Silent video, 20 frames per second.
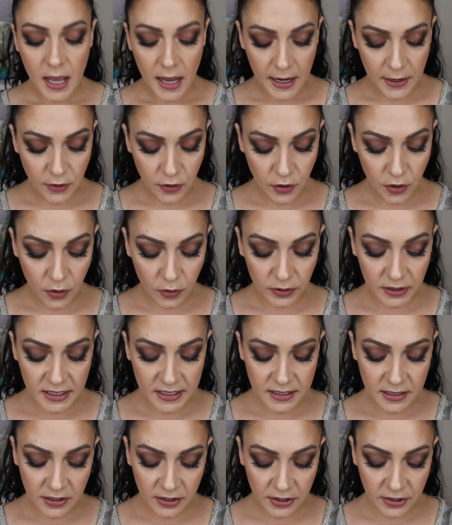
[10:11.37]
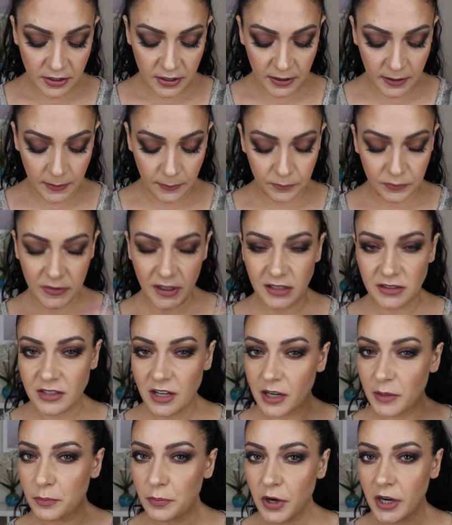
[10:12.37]
I don't know, these are, um, the
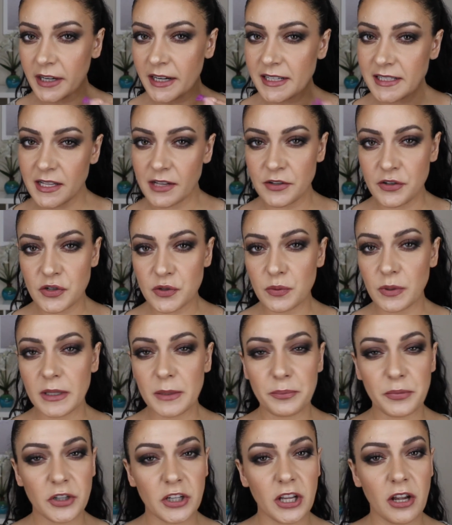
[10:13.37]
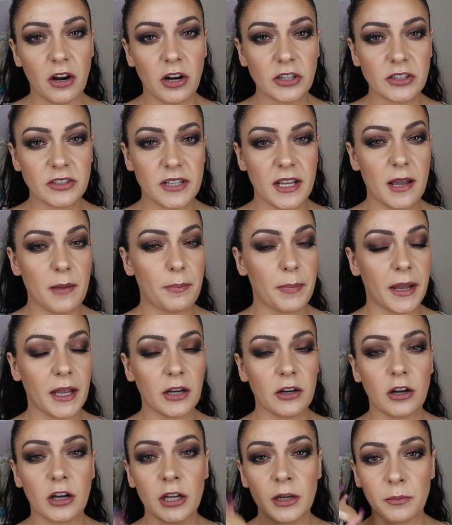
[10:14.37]
Tarte products are usually pretty hard to hit
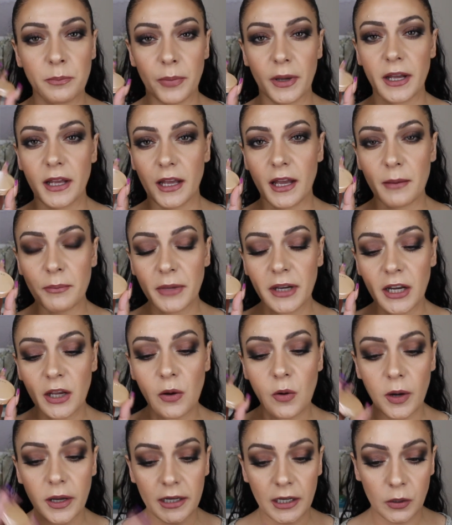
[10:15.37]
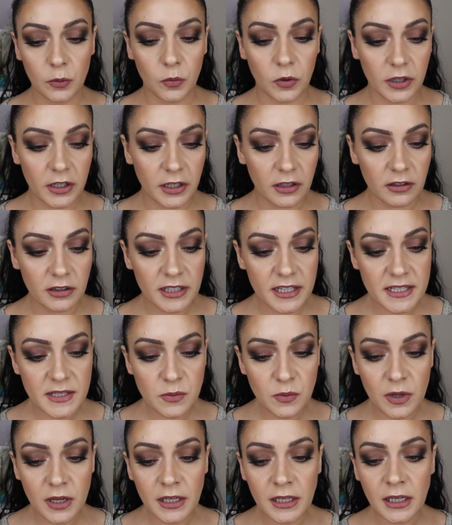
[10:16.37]
pan on, but I'm gonna go ahead and work on
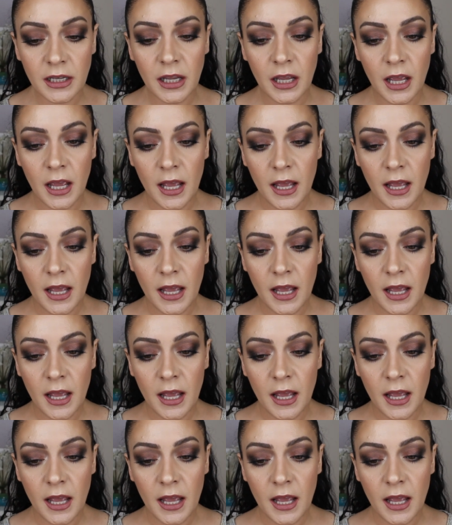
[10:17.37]
this one.